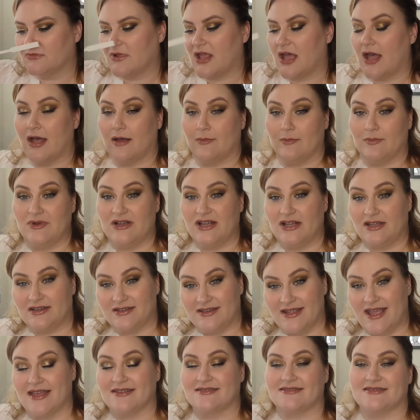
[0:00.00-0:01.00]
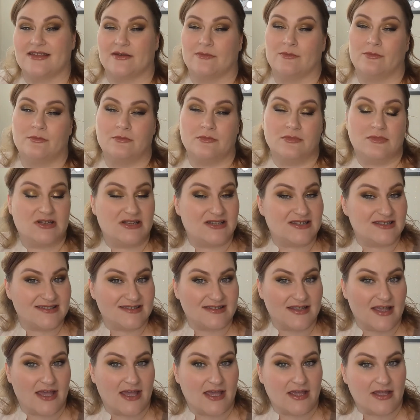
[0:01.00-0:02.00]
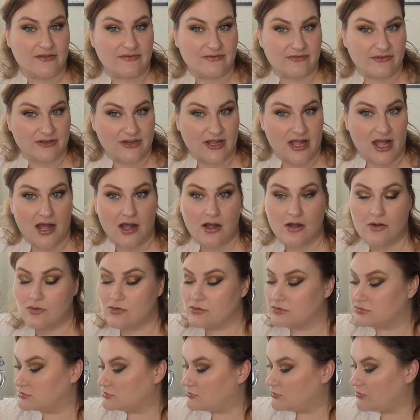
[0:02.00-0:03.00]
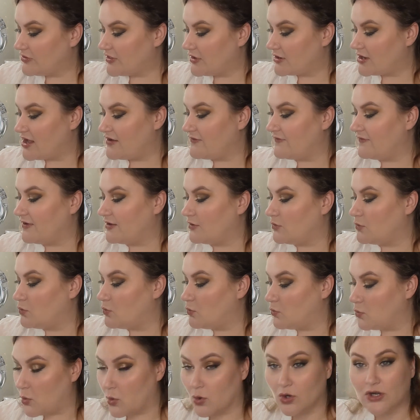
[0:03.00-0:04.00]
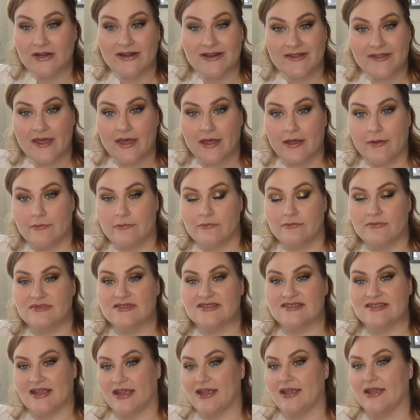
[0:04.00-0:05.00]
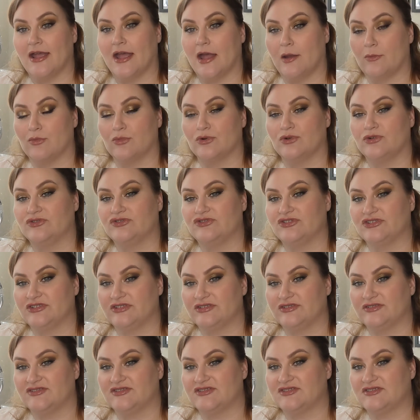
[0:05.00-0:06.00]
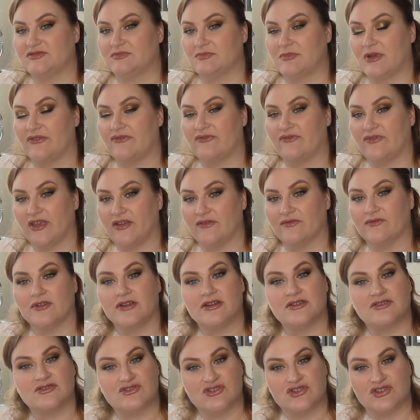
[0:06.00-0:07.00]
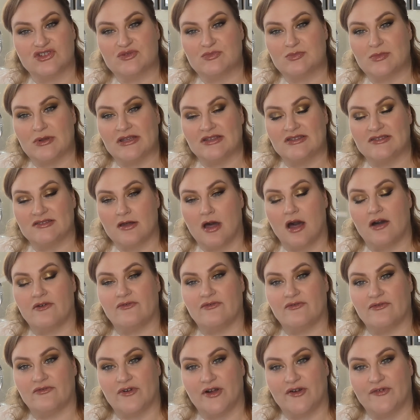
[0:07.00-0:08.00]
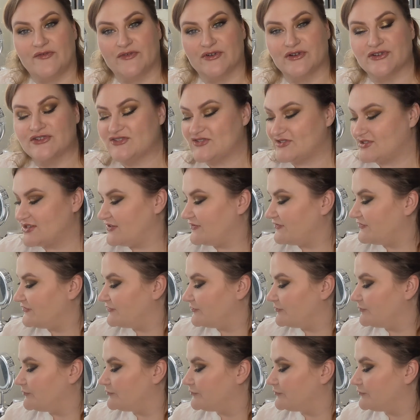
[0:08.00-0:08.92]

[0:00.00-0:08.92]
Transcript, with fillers: Um, but yes, I'm gonna say for now, without having worn them, say Emerald is my favorite just based off first sniff.